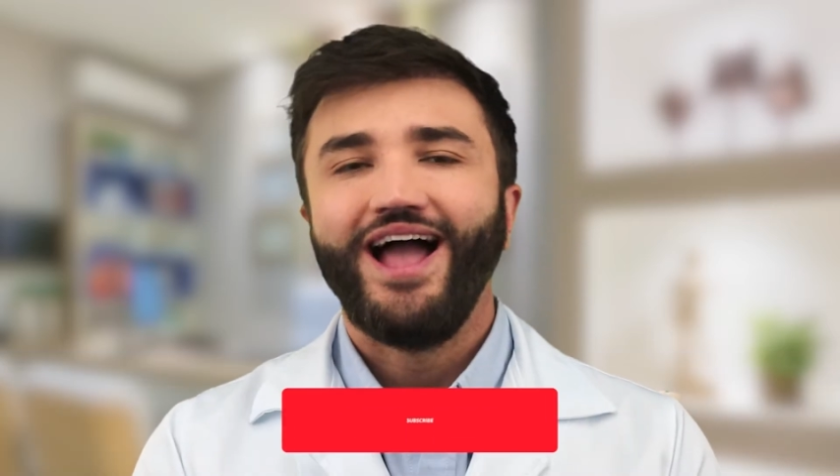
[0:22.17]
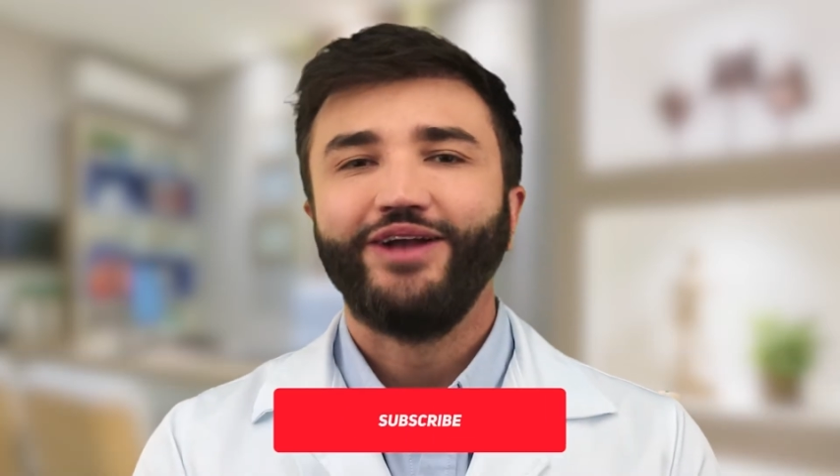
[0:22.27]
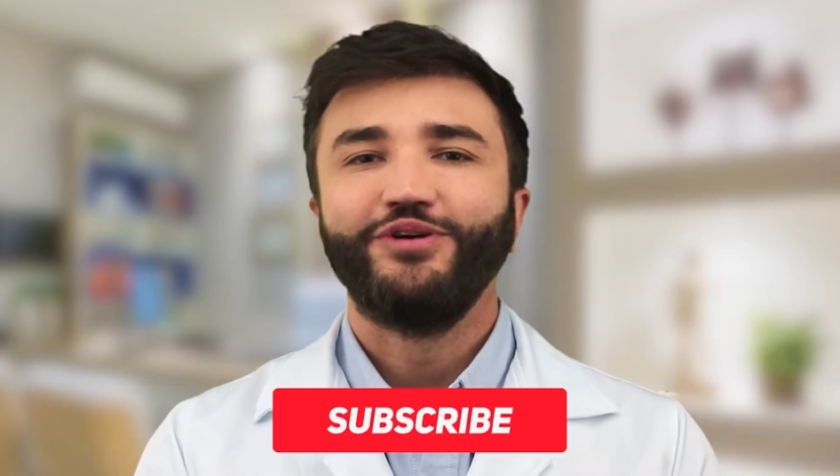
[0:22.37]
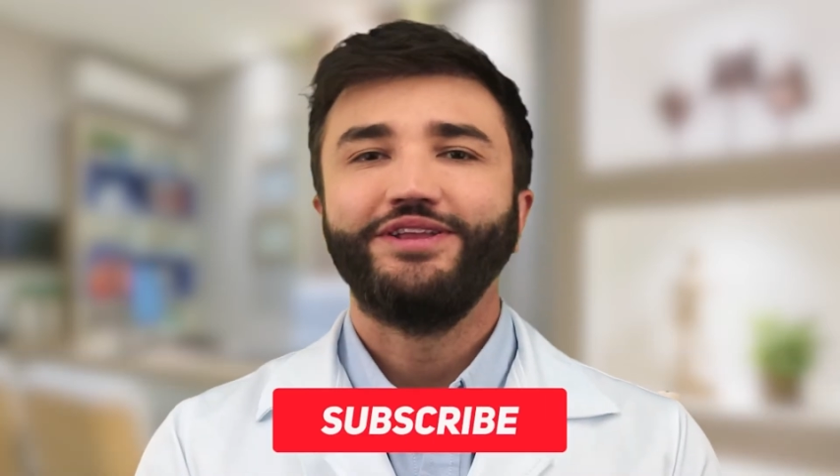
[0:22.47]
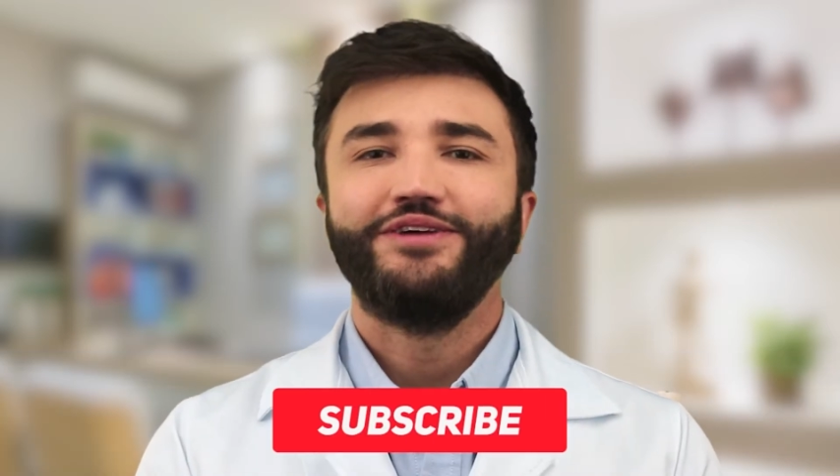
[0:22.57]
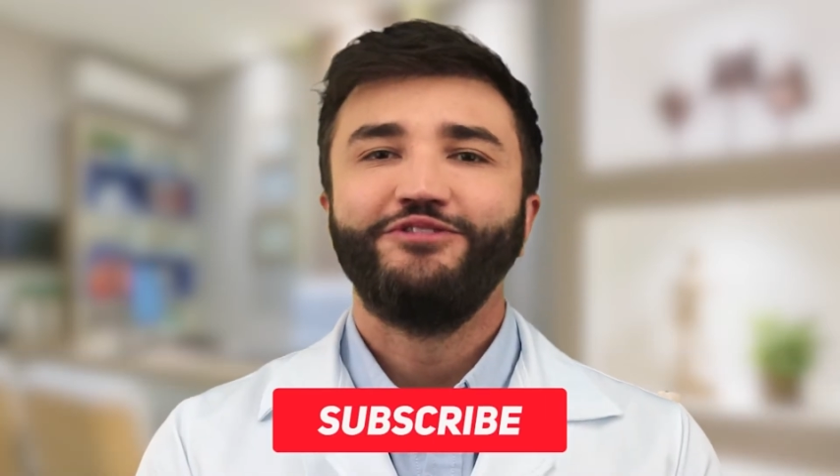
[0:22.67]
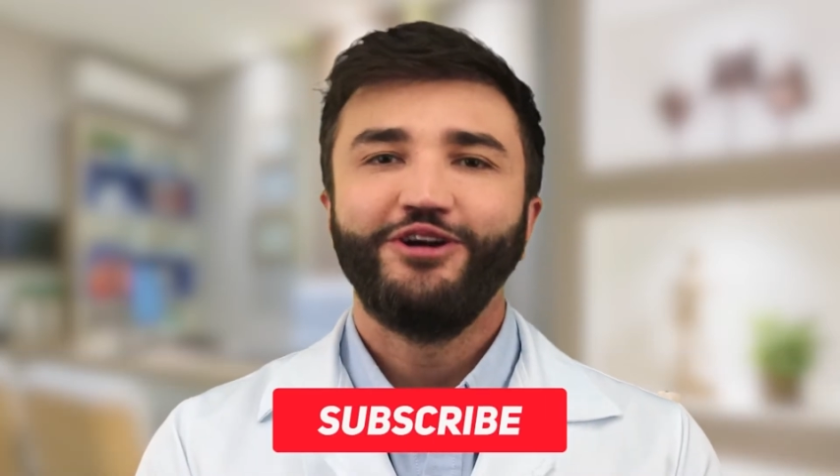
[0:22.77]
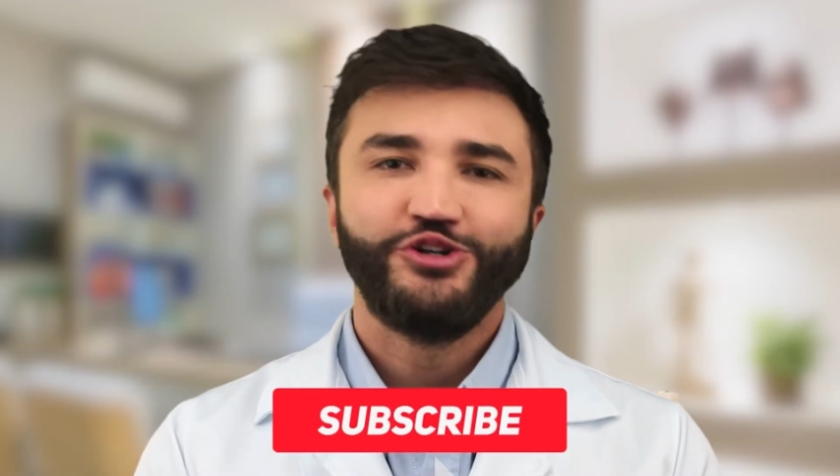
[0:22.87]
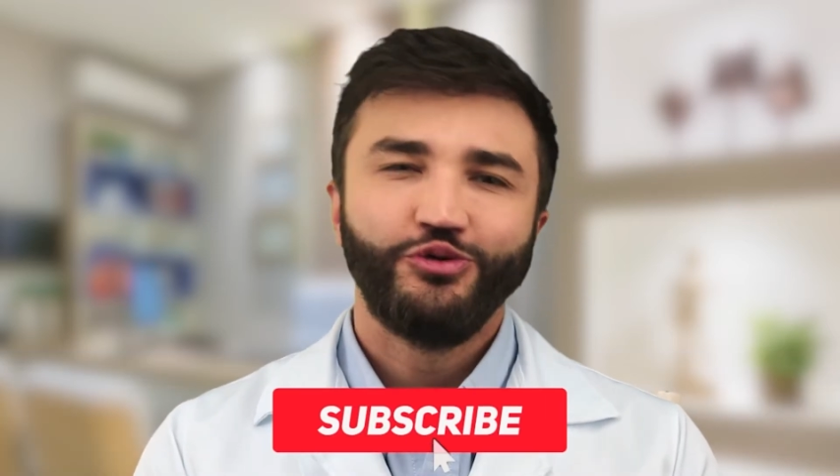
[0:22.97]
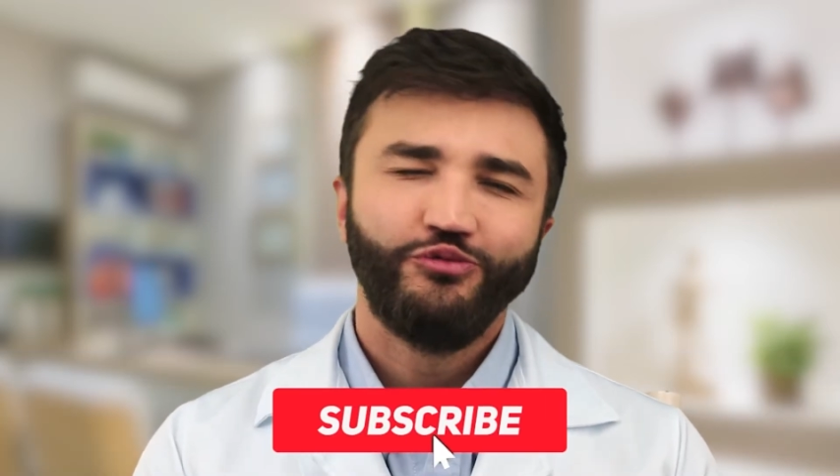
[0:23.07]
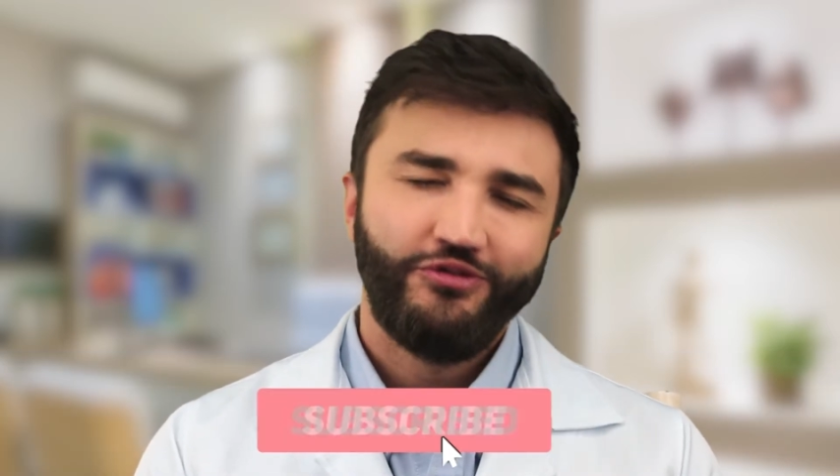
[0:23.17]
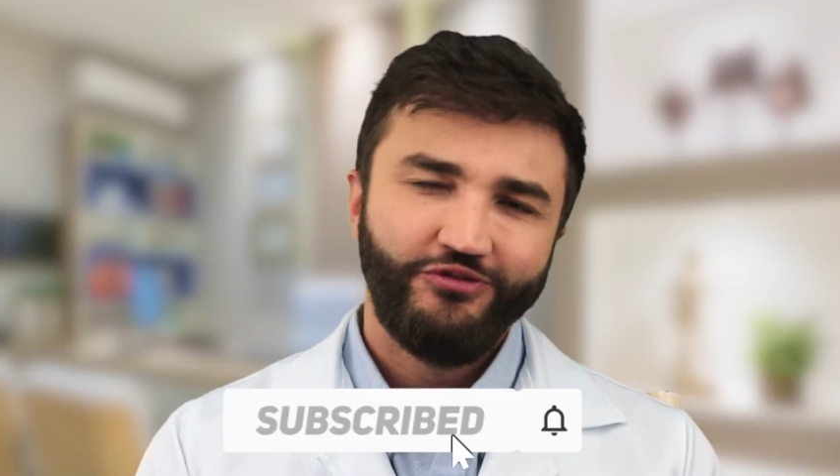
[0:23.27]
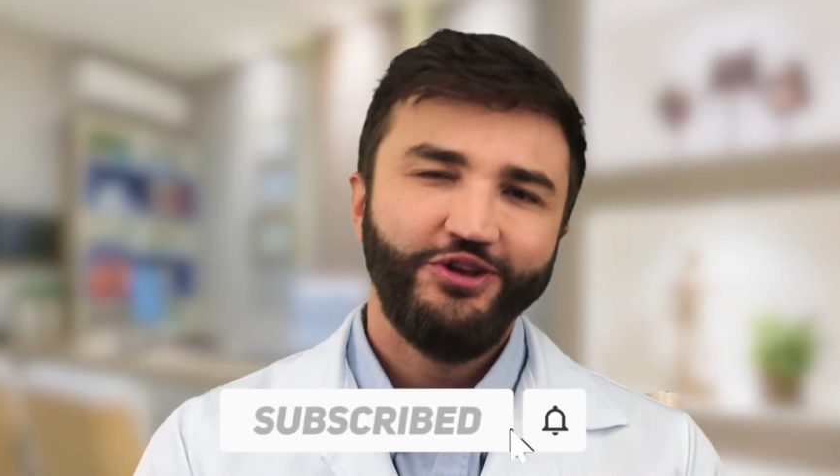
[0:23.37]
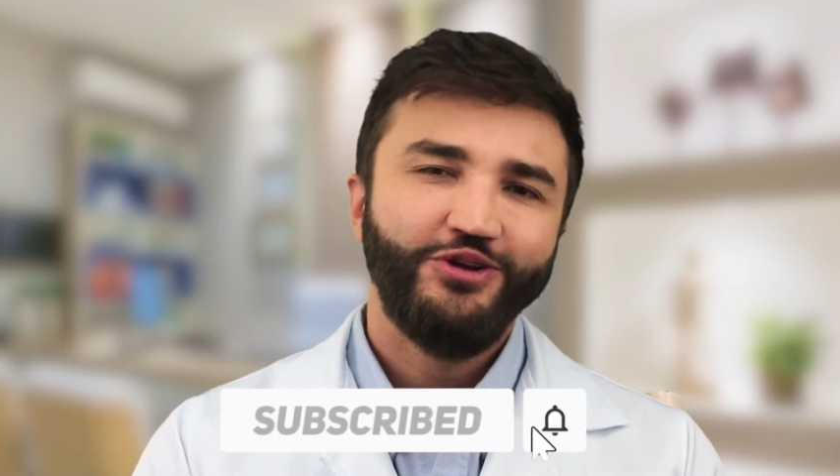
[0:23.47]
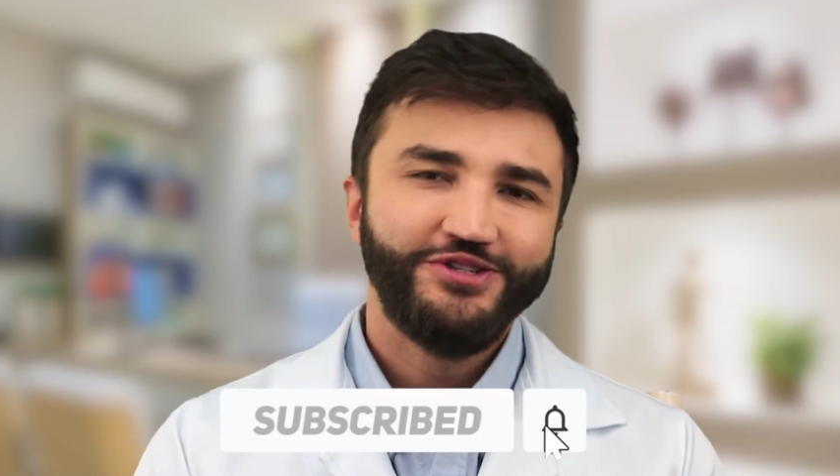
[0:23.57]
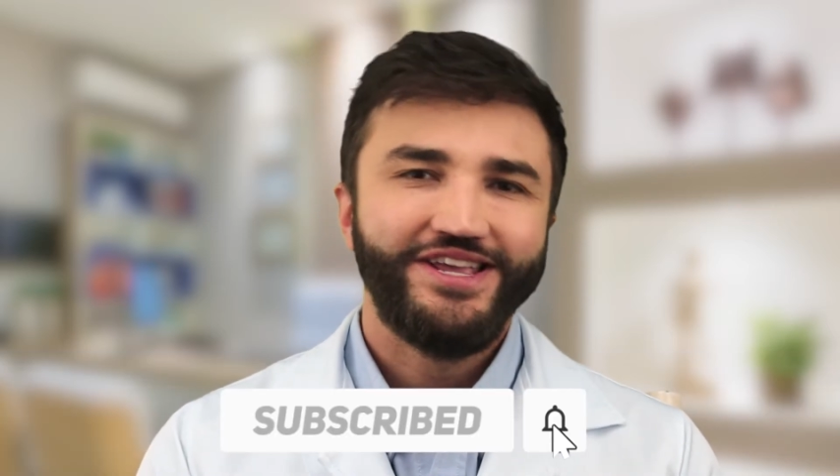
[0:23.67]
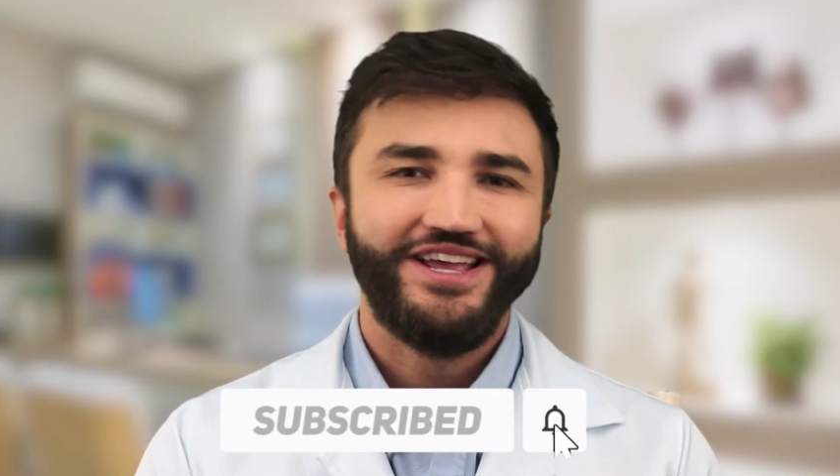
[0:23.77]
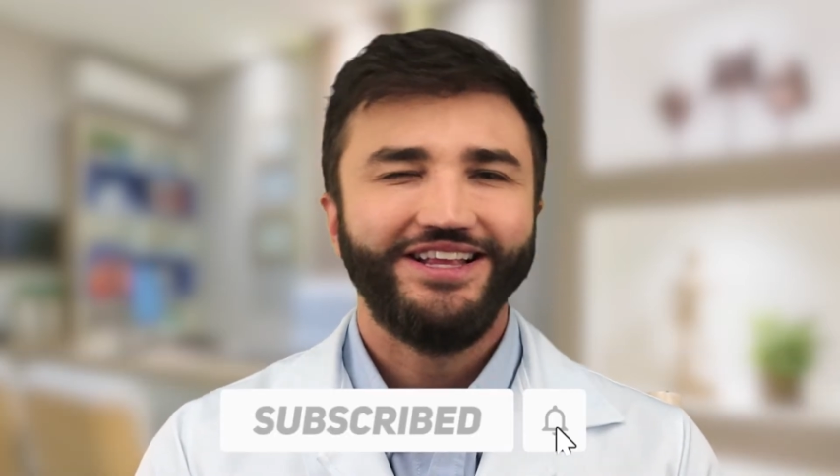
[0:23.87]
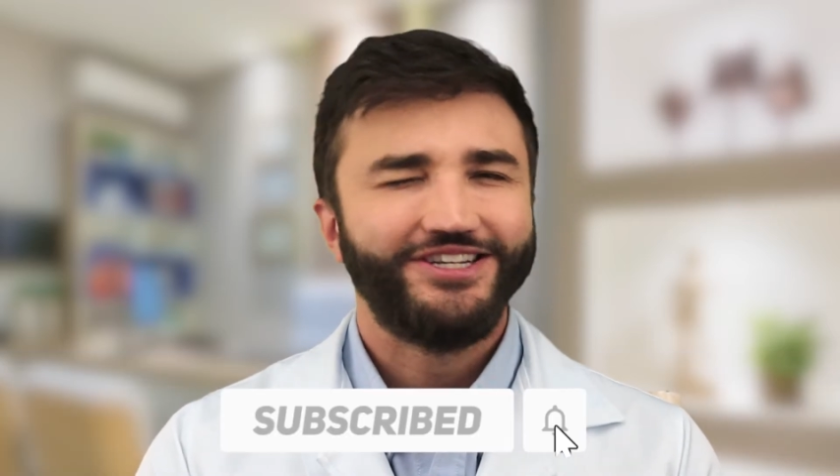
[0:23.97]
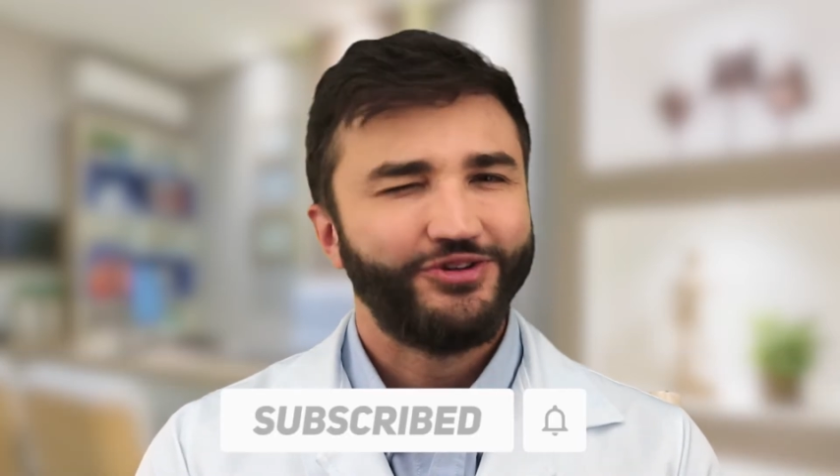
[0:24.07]
I create a version with videos
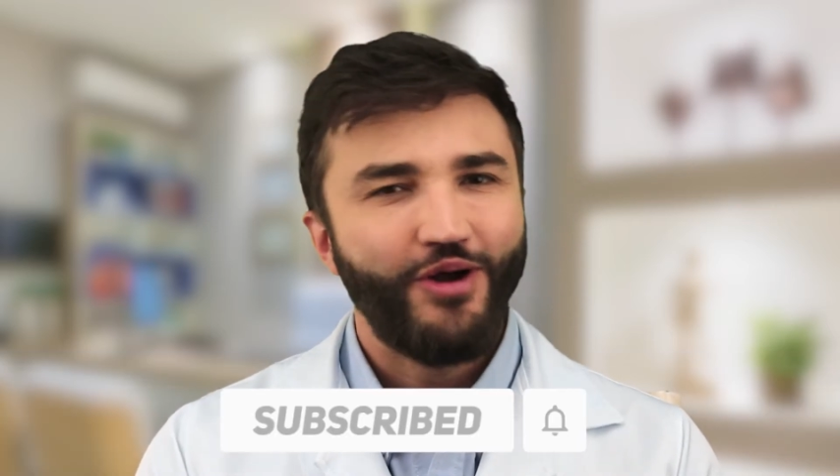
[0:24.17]
in English.